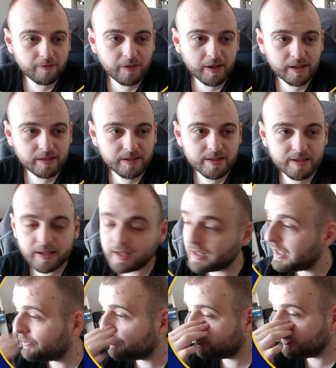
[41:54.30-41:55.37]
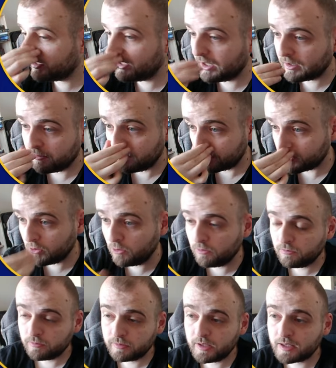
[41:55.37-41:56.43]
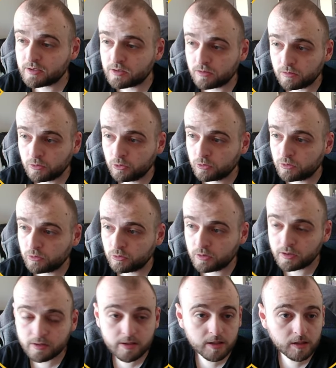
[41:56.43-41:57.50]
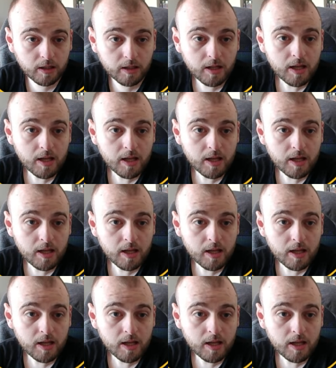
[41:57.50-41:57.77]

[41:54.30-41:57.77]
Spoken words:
and is their left winger, so that's good to consider.